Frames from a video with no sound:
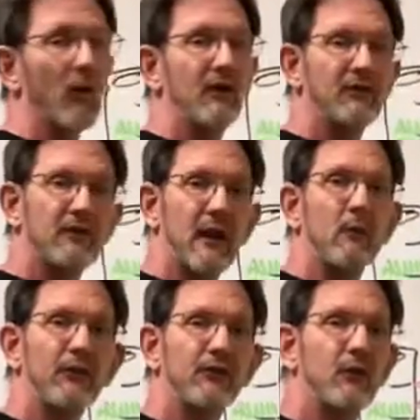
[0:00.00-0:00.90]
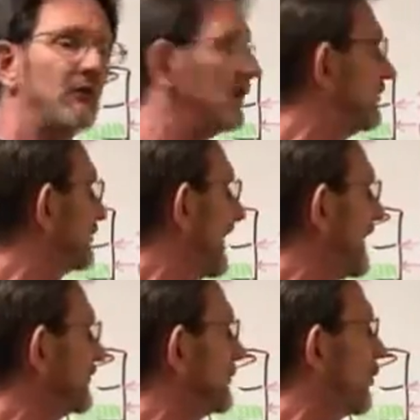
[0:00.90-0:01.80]
where I sit down with a student and just
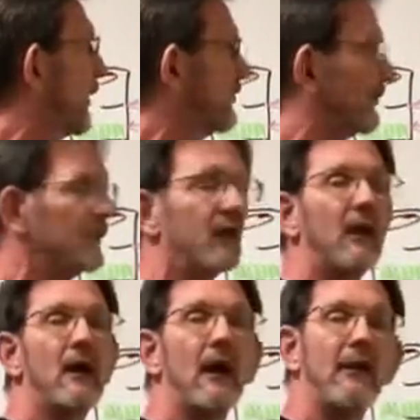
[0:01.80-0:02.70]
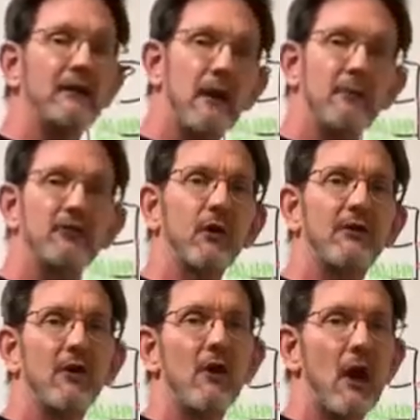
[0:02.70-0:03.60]
ask them questions and they
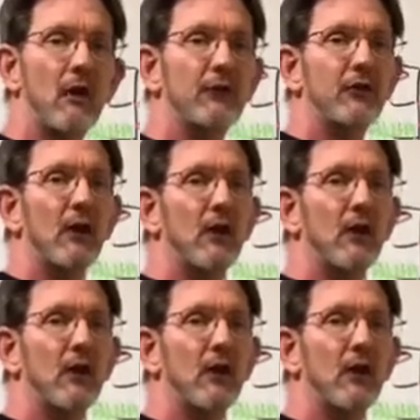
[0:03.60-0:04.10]
demonstrate their knowledge